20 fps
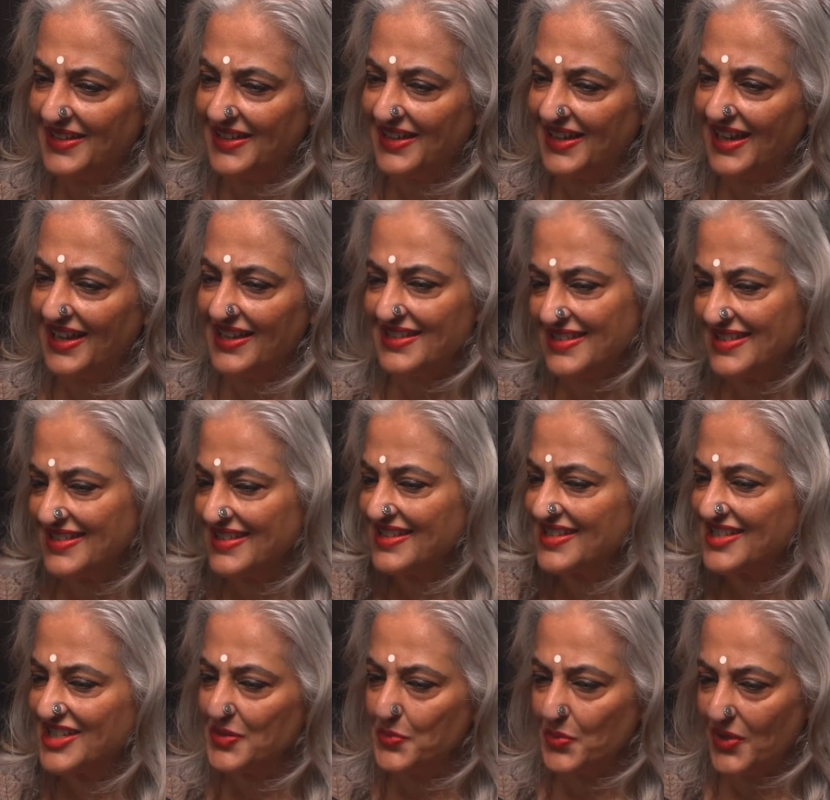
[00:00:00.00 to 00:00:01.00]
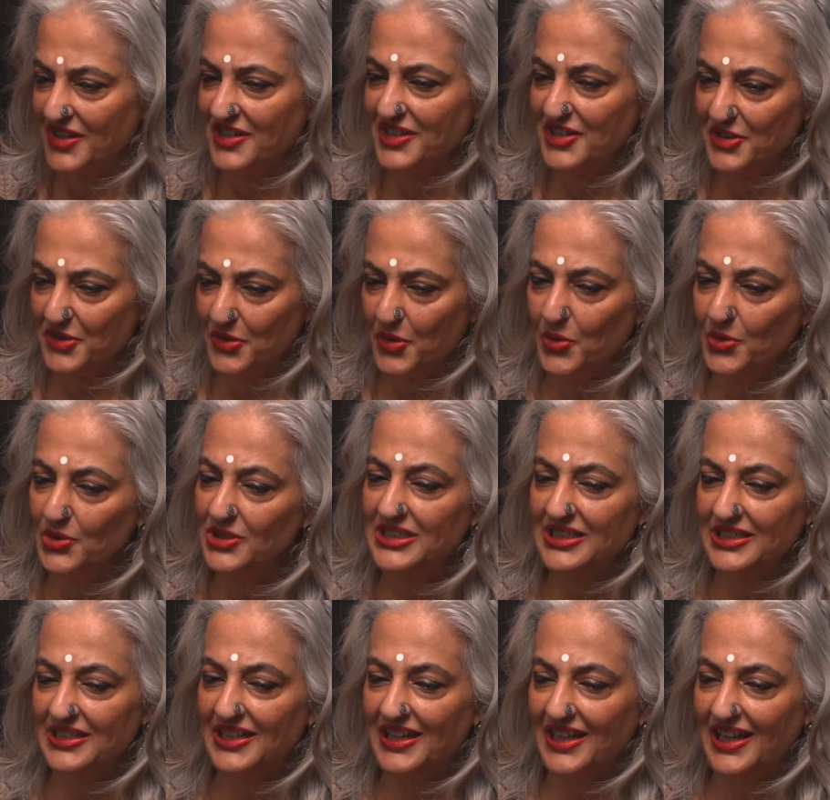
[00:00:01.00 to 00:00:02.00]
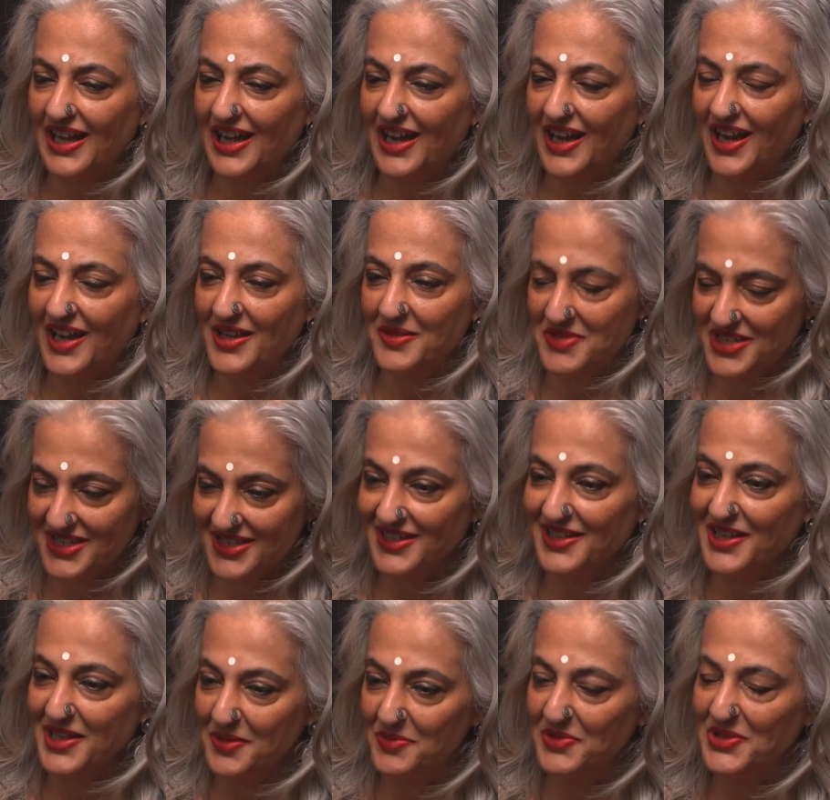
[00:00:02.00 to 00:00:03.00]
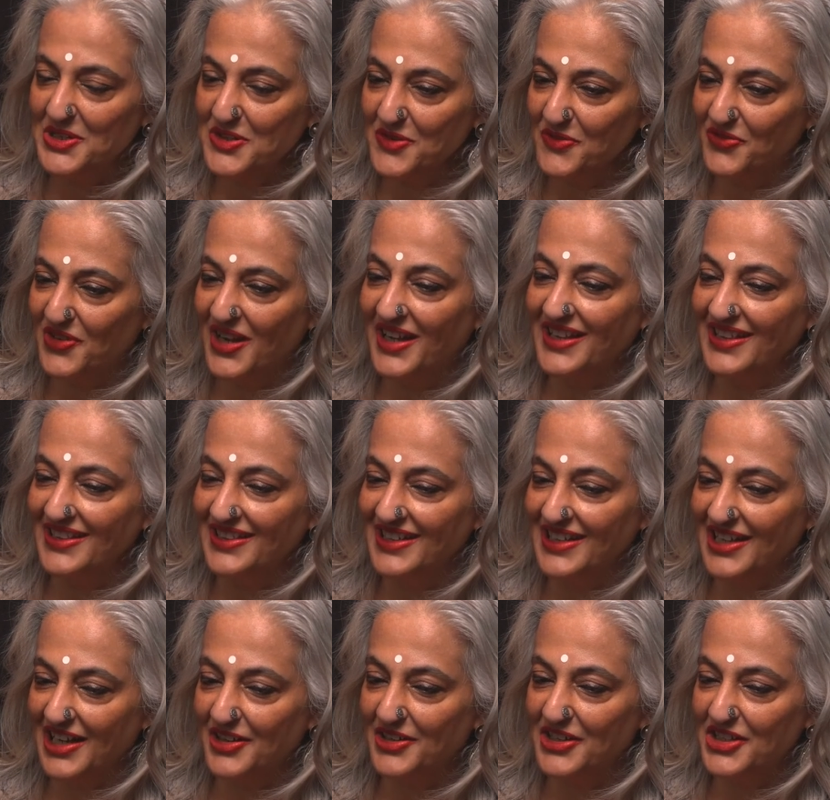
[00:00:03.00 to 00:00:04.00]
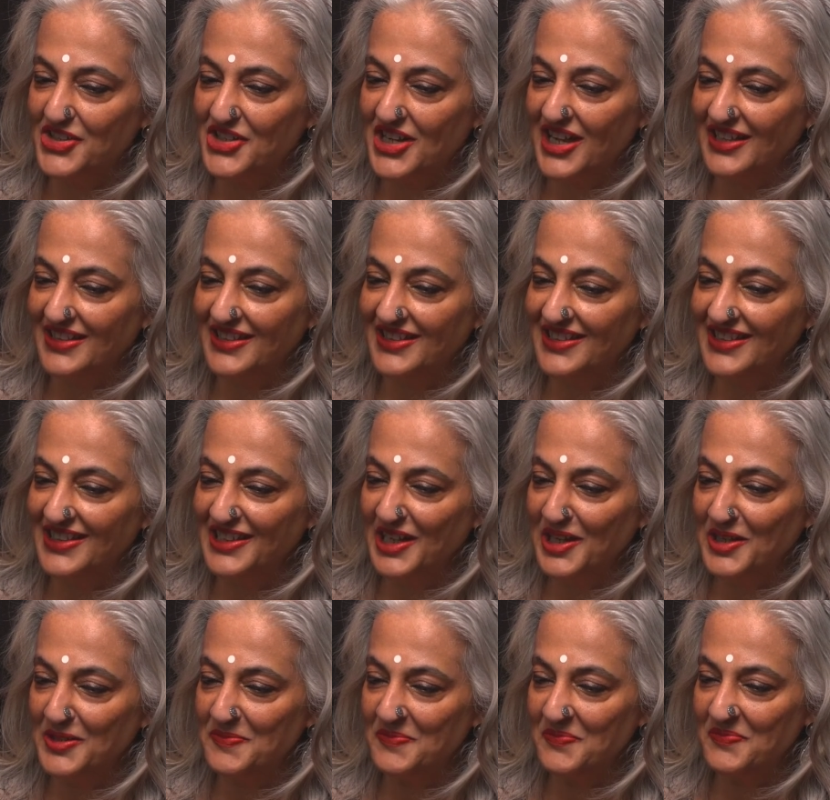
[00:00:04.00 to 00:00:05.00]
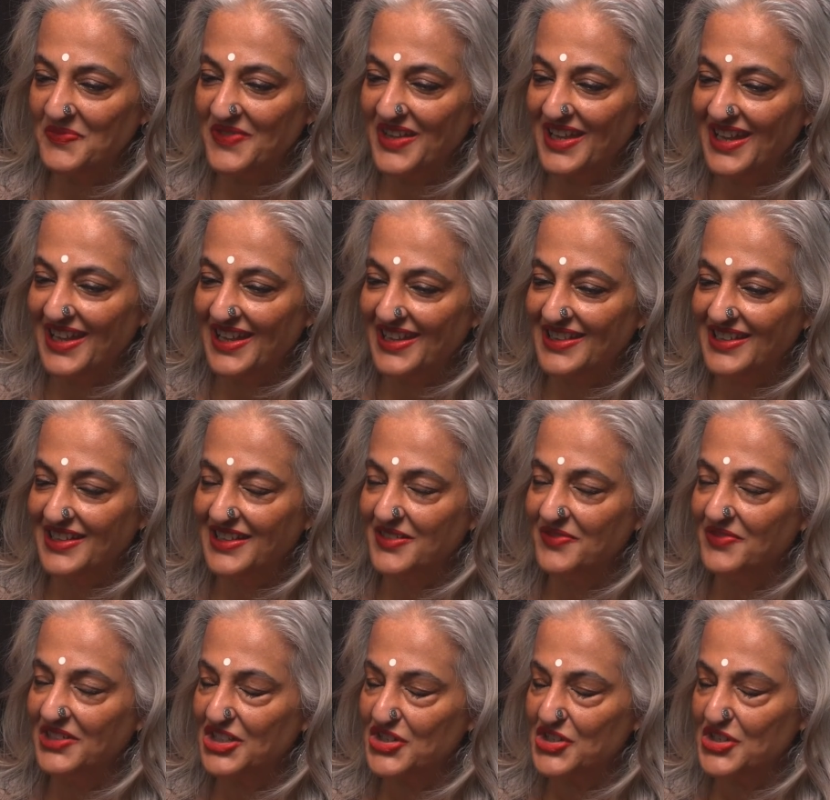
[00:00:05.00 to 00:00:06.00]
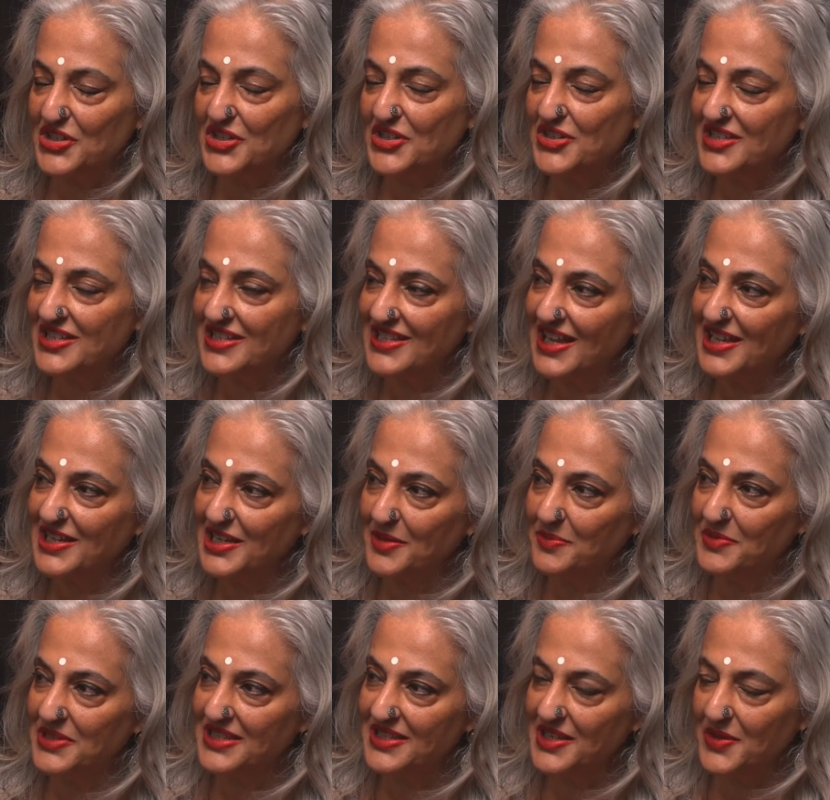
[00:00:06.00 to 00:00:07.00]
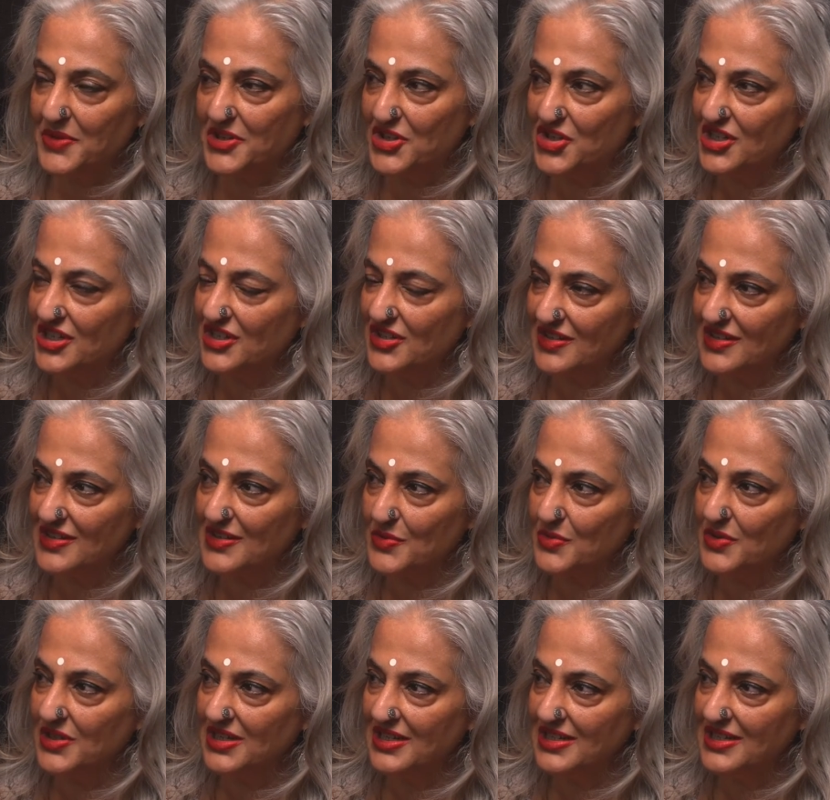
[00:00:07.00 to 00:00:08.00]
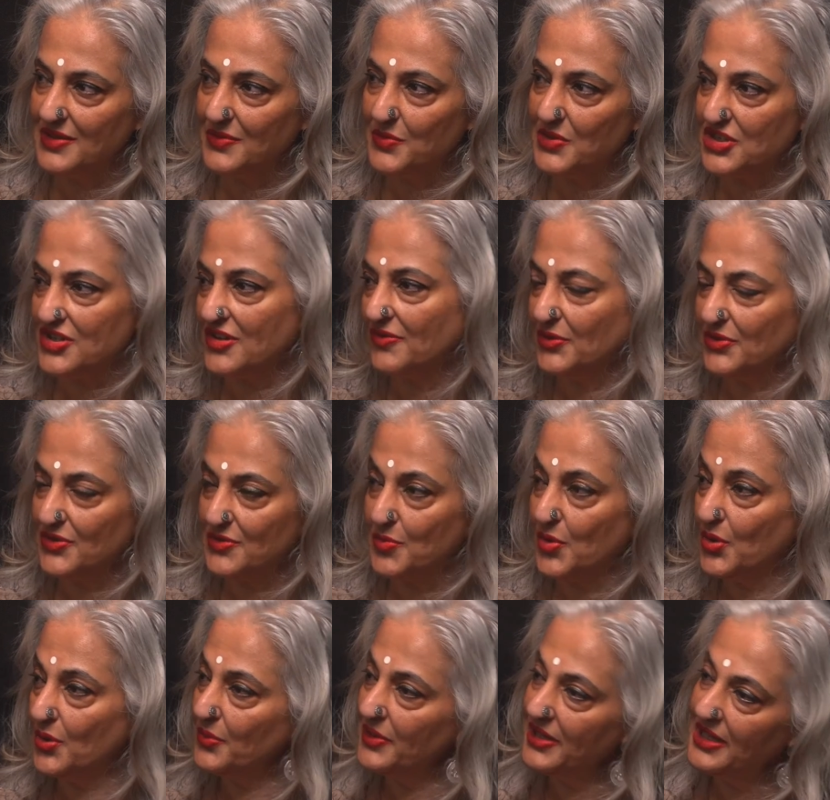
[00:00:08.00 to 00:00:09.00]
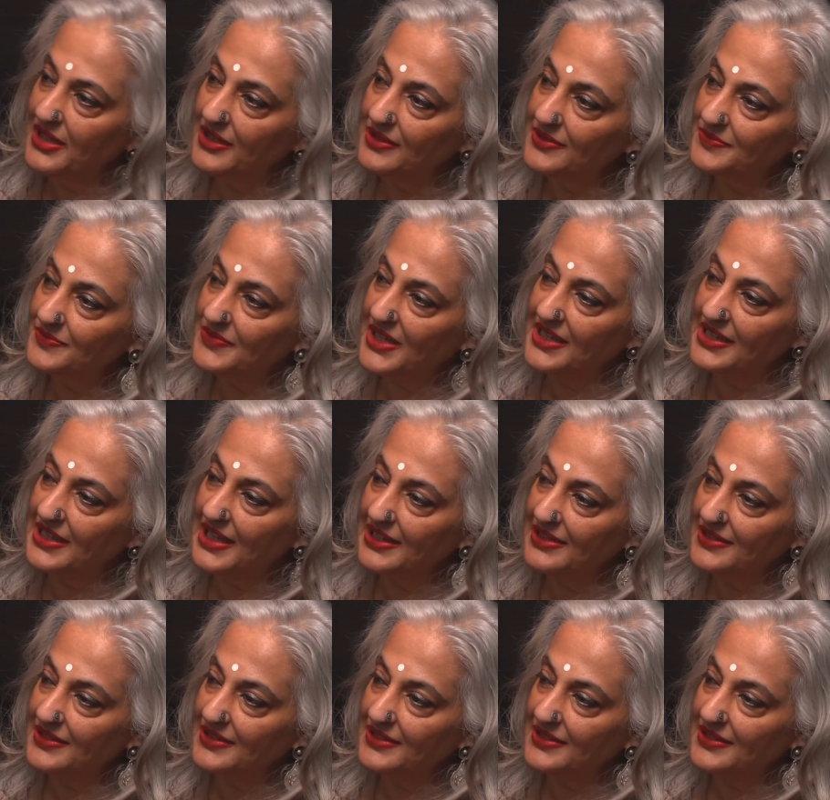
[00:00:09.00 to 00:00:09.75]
as a 61-year-old, I'm still able to find the courage and the conviction to stand up and say, I want to change this world in whichever small way I can.